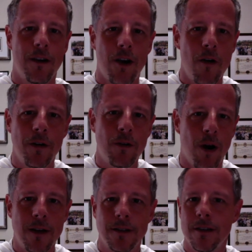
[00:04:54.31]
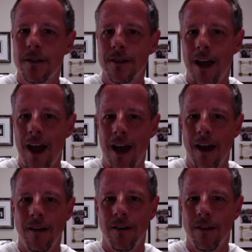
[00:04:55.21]
COVID crisis
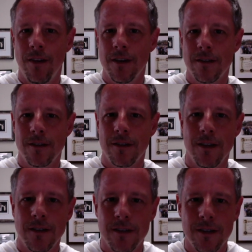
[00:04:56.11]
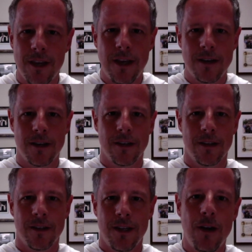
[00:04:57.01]
and this
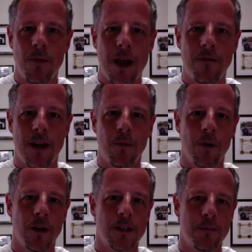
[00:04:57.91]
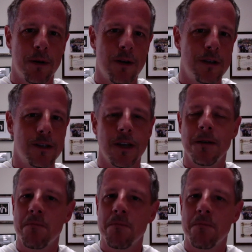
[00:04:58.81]
heat wave that we're experiencing.